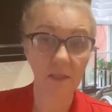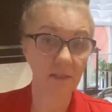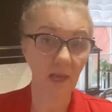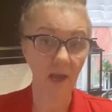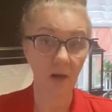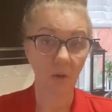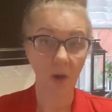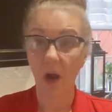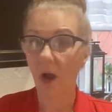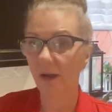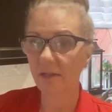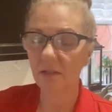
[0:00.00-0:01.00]
Now,
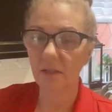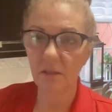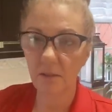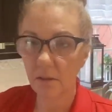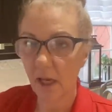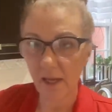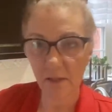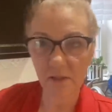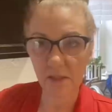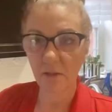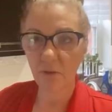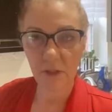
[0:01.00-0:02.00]
I did ask
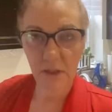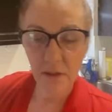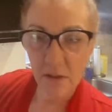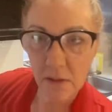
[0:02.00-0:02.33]
Siri